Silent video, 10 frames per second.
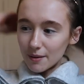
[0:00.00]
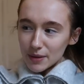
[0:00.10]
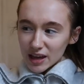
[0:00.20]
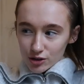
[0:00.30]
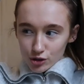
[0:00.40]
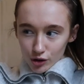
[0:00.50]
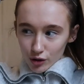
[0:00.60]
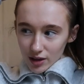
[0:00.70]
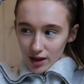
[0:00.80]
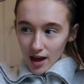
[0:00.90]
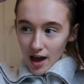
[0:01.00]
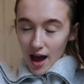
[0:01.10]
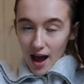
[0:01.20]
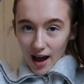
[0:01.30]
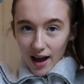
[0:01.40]
making sure that
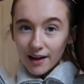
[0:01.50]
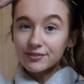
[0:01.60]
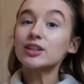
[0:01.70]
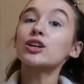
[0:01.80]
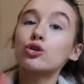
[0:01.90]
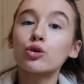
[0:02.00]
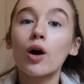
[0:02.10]
I feel like